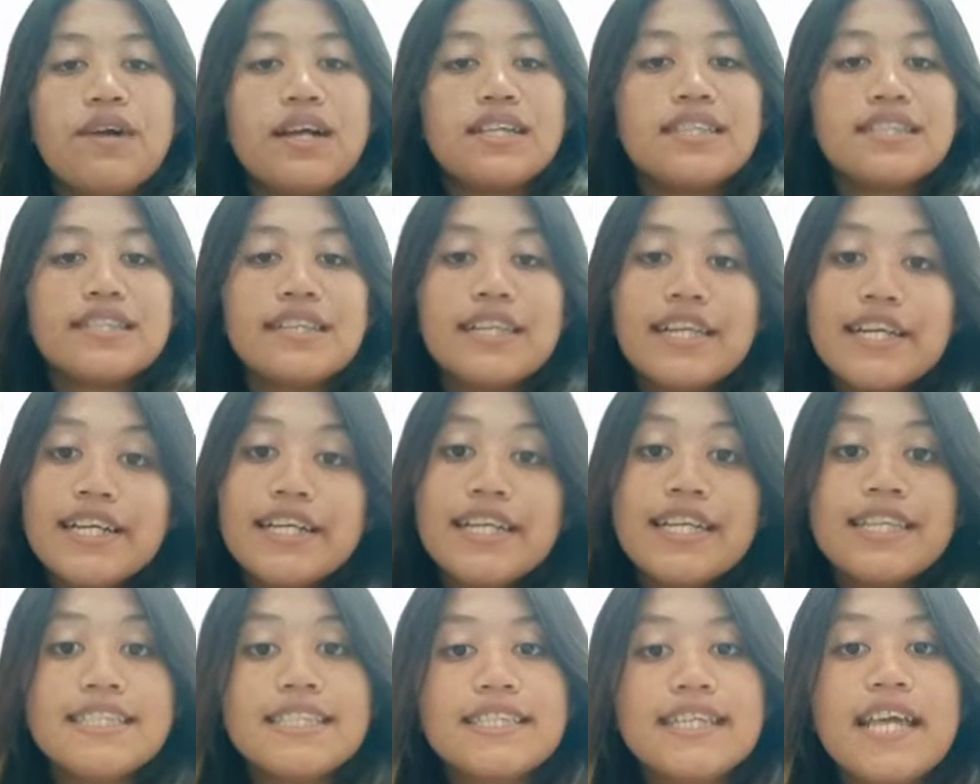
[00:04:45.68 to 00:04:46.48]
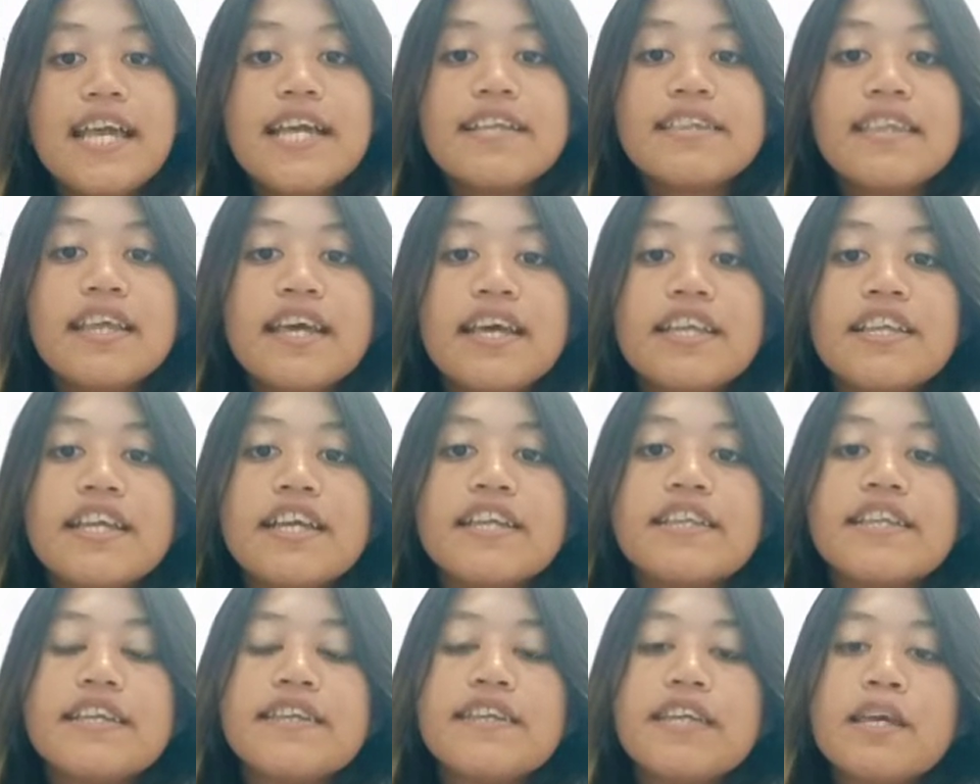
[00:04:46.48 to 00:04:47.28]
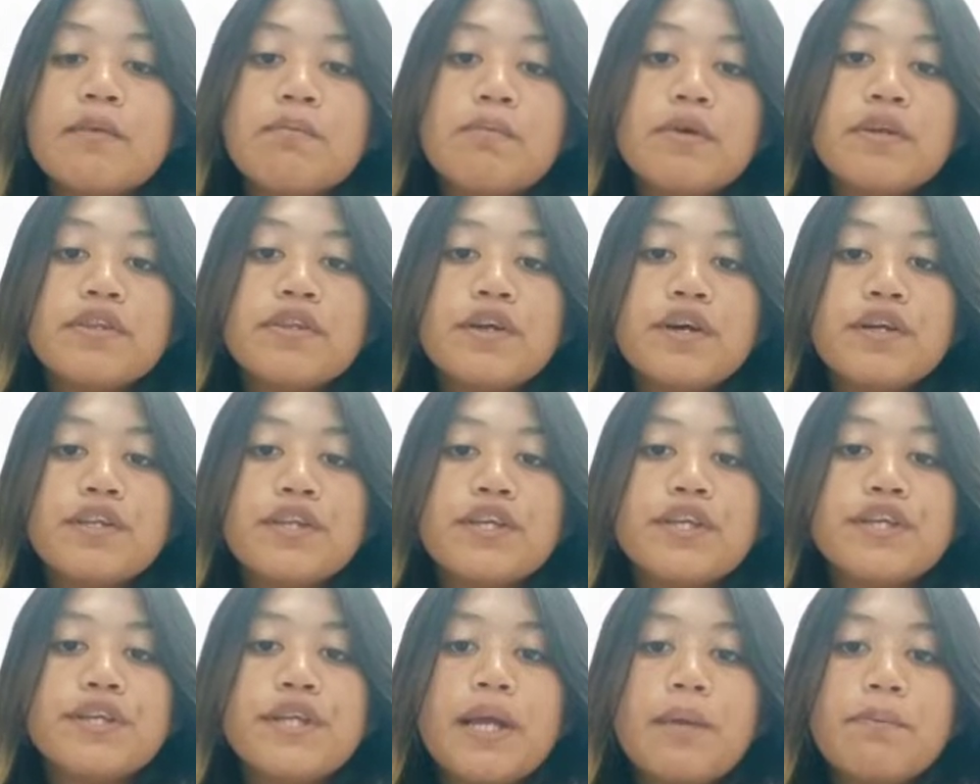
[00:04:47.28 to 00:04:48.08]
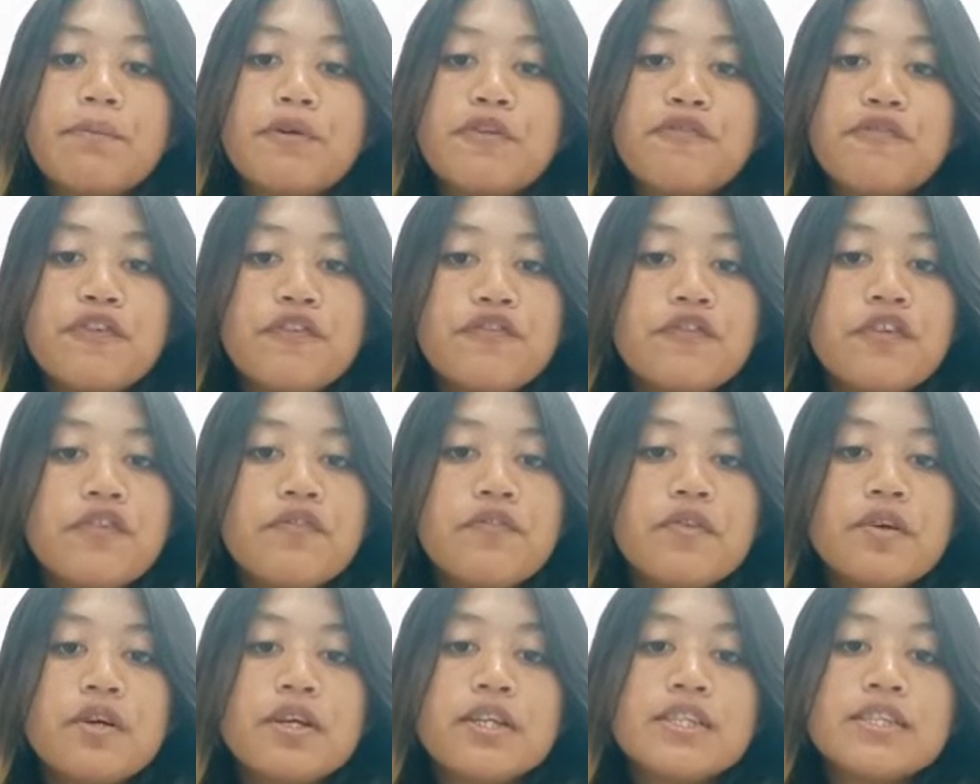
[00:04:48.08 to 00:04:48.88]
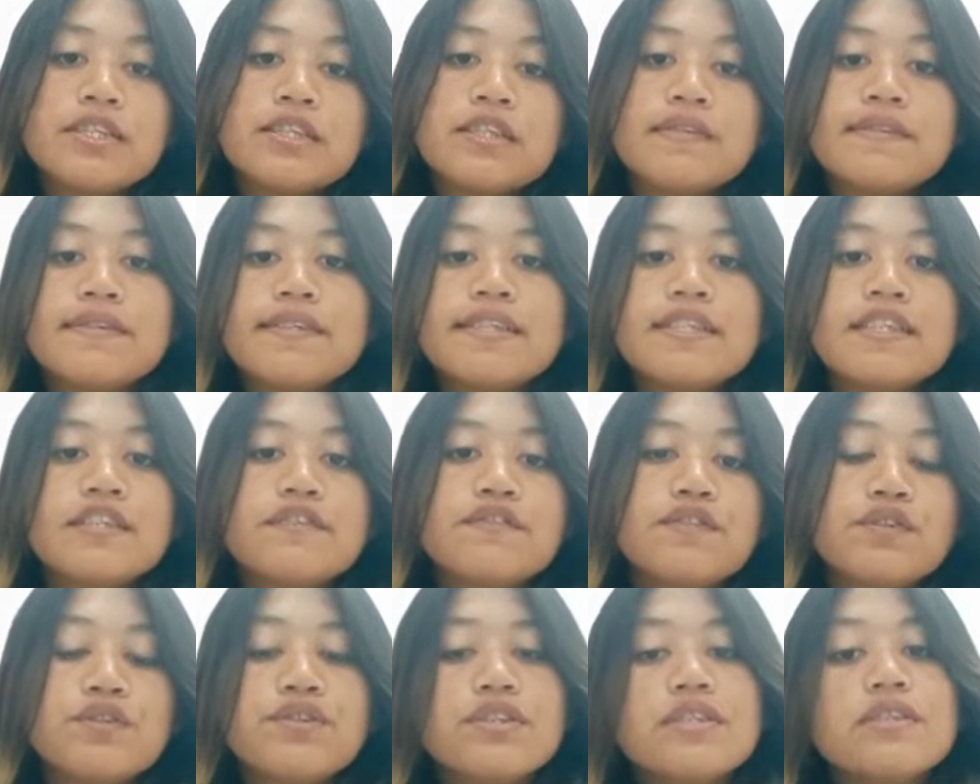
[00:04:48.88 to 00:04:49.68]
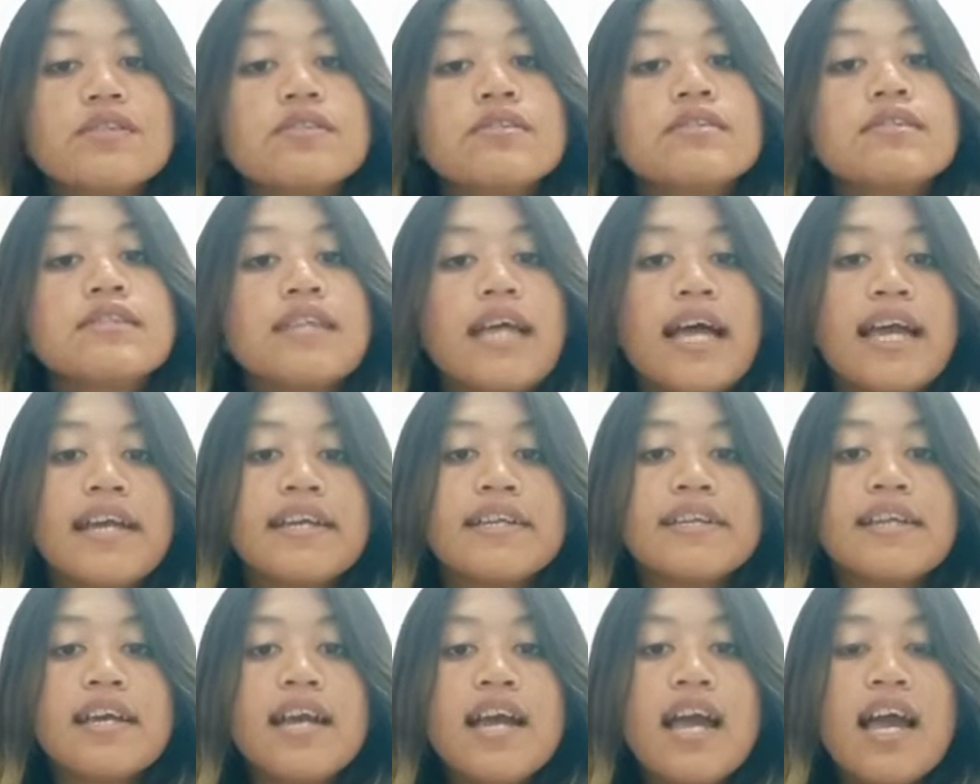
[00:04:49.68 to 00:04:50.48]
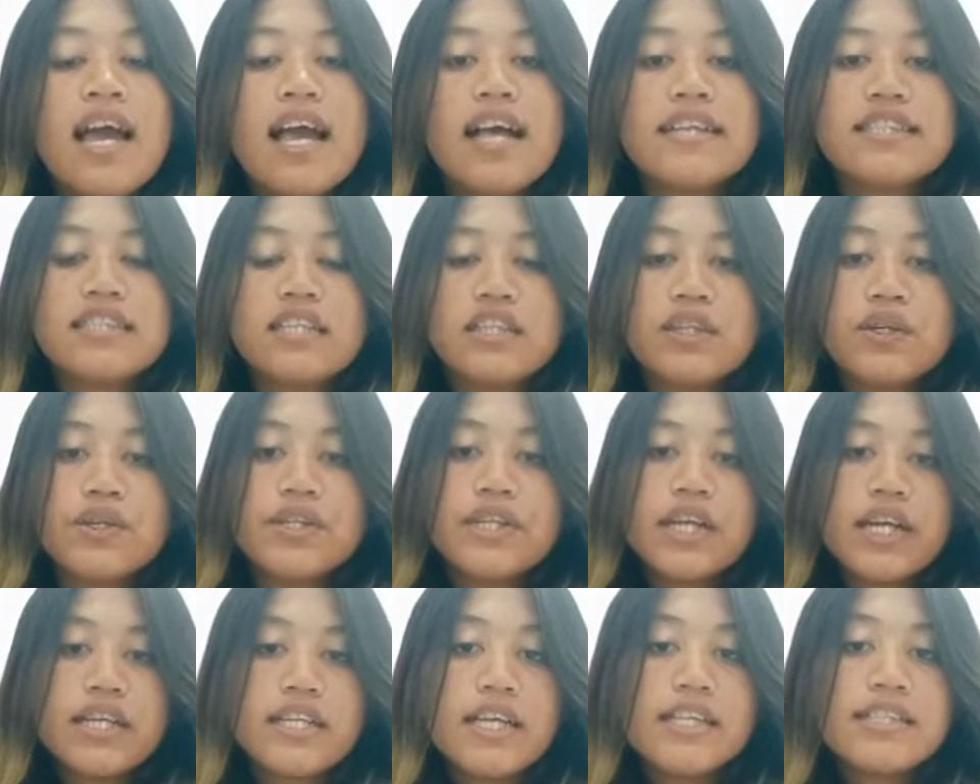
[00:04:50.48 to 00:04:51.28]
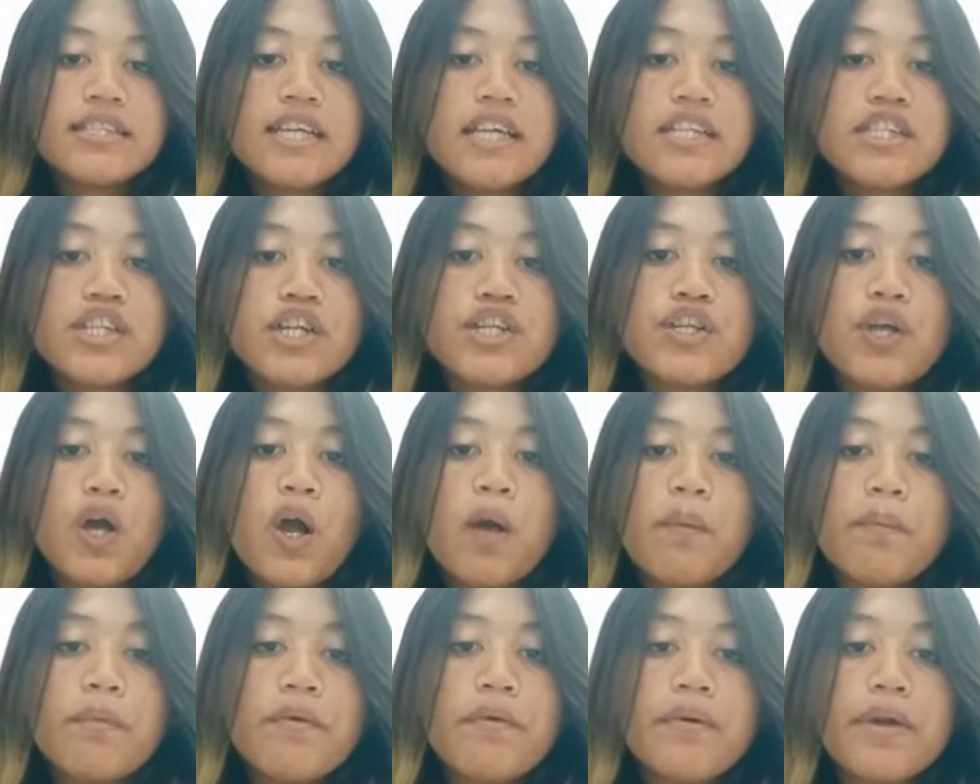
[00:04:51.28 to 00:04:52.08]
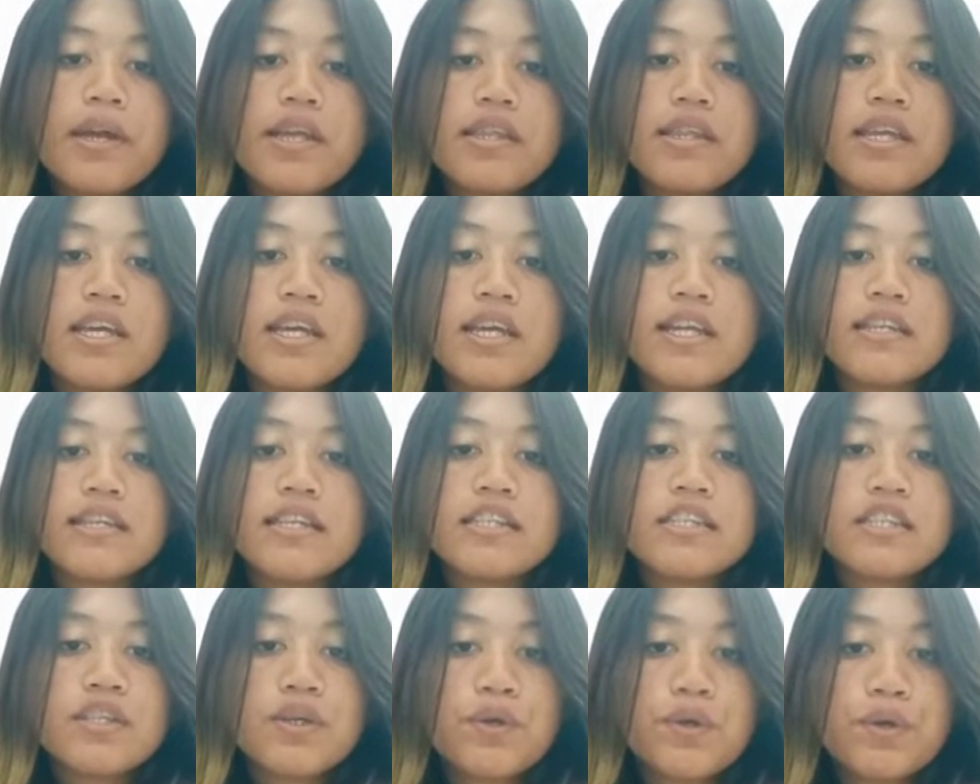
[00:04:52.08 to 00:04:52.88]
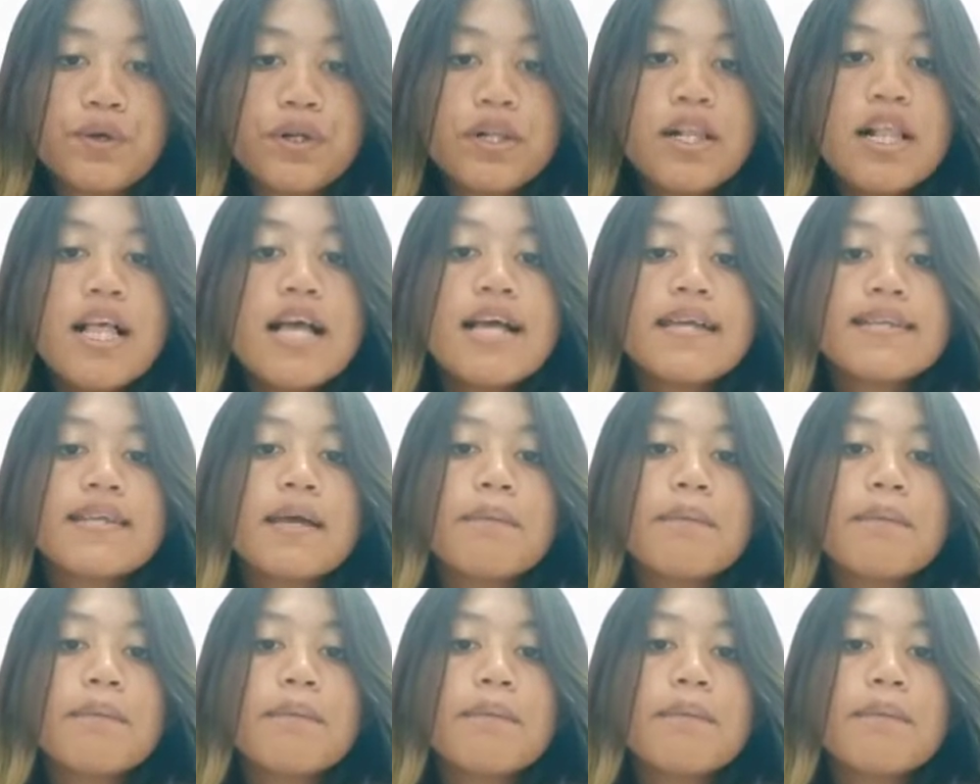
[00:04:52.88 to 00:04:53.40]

As clearly stated in the BTLED Order Number 54 Series of 2009, as an organization operating in the school,